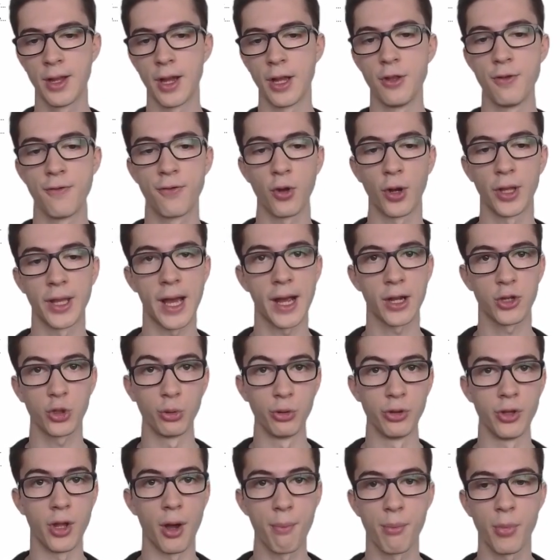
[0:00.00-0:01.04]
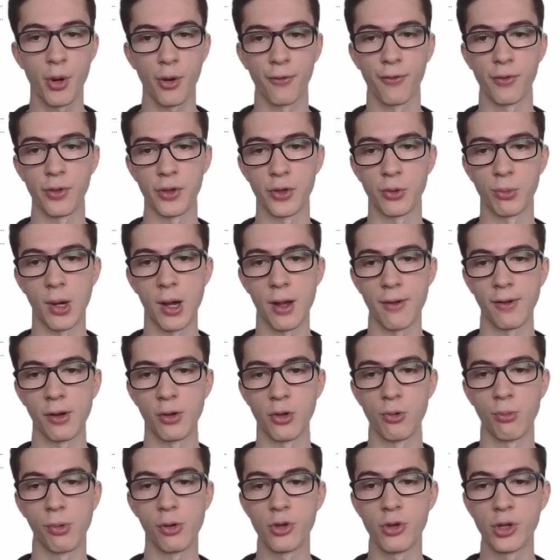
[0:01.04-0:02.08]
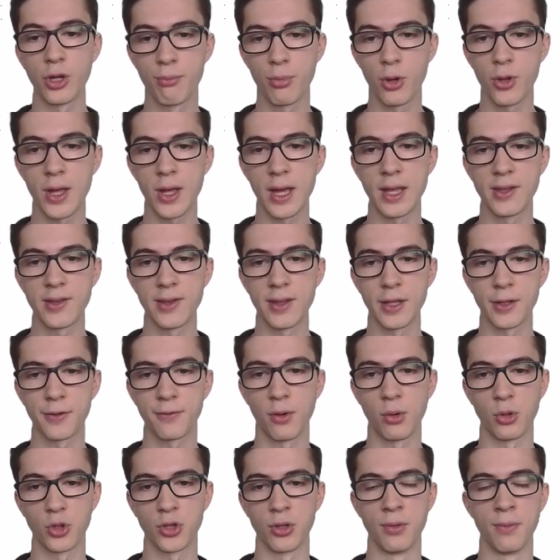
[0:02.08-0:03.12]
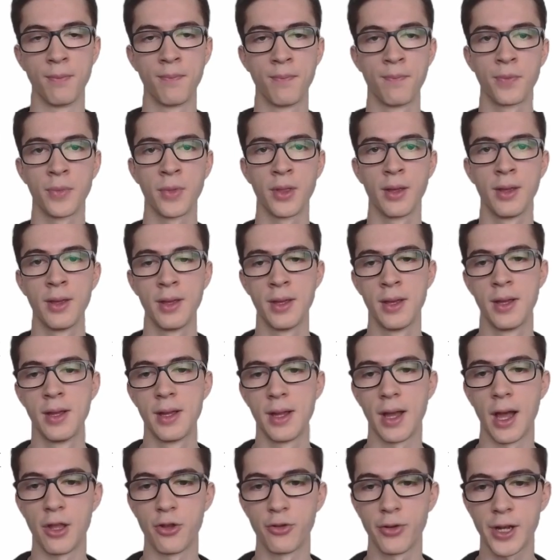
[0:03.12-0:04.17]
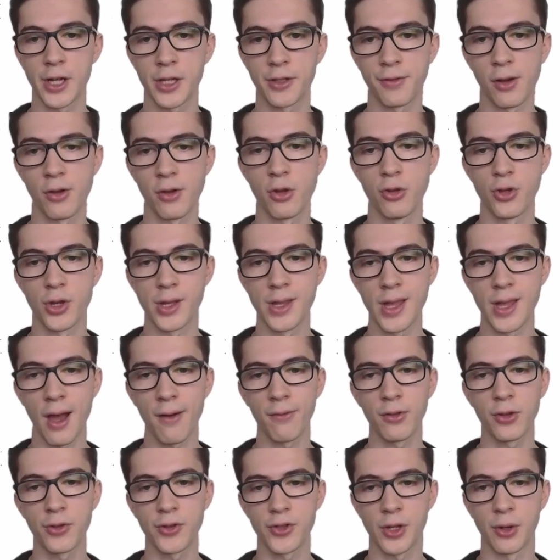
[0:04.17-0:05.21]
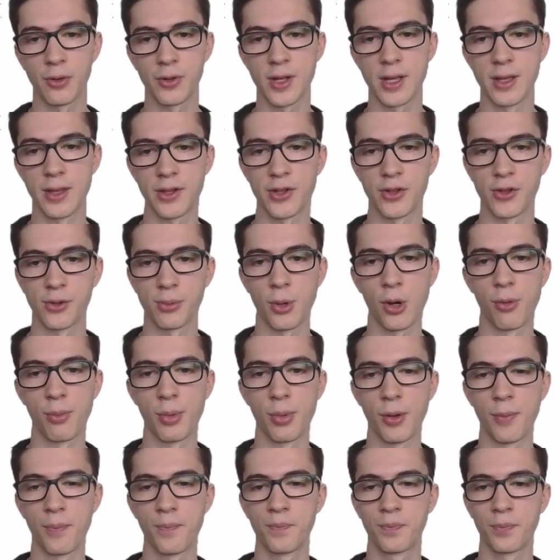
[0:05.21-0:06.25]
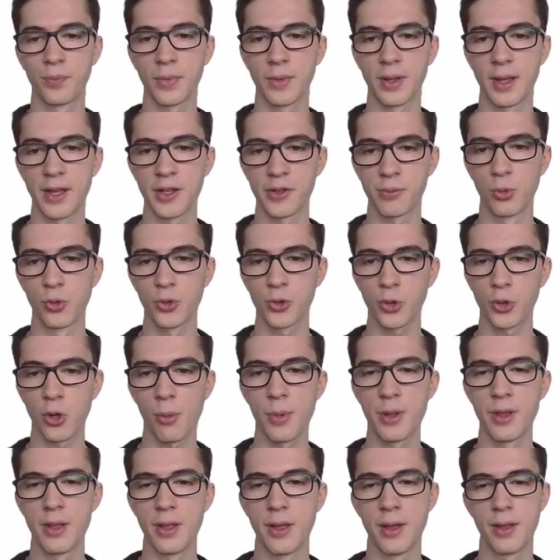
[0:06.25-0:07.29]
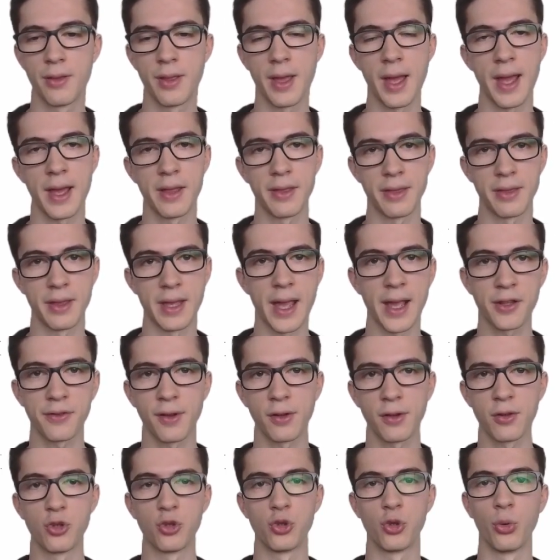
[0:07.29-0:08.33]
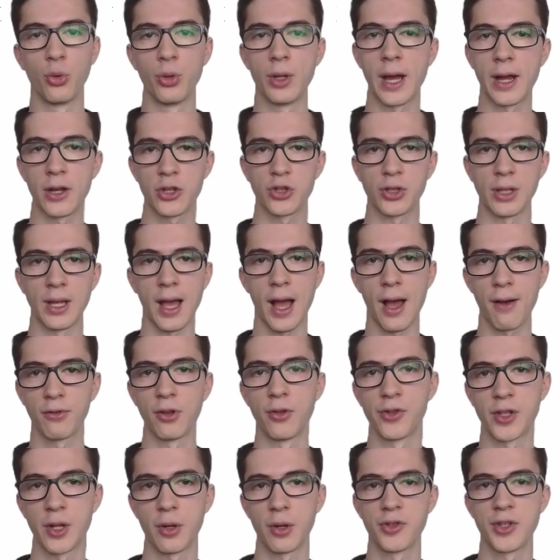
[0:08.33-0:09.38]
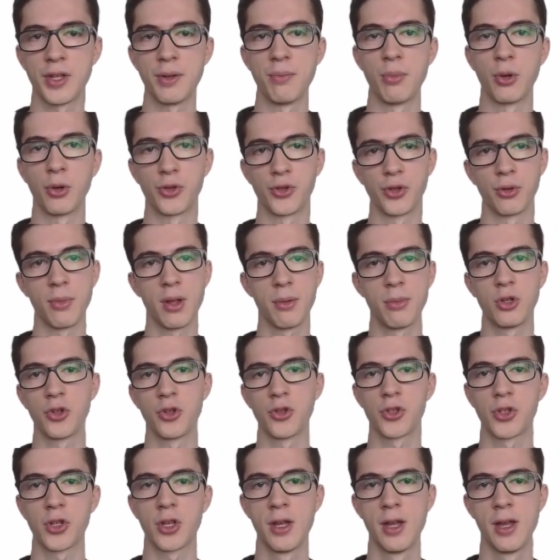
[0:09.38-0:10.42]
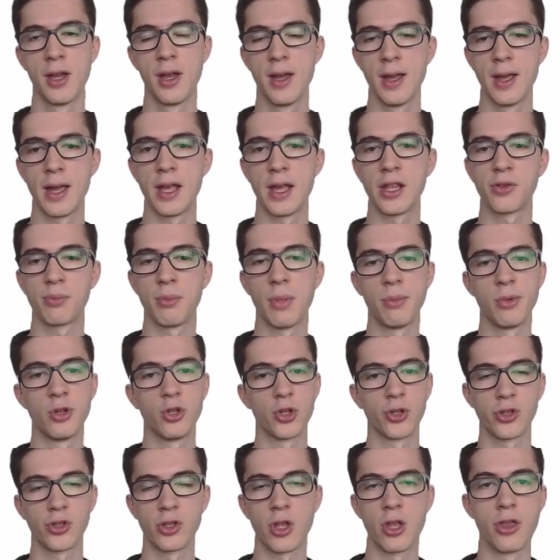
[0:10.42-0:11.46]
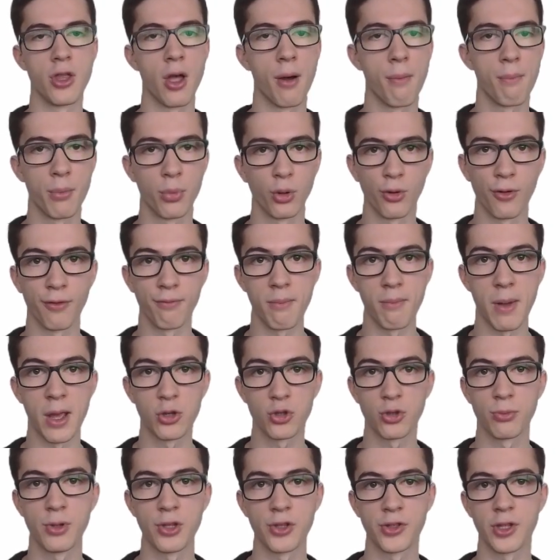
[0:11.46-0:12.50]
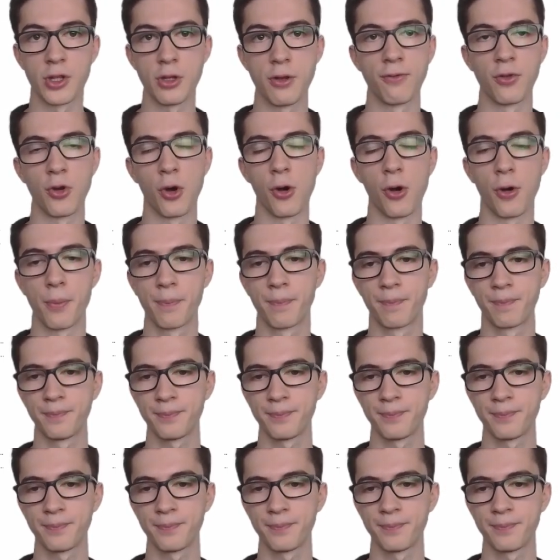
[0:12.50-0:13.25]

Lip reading: and you've got an actual number for the y value, well, you can put it into this function. And your x value, you can have an uncertainty in this as well, but it's most common that the x values don't actually have an uncertainty because it's maybe just the number of measurements that you've got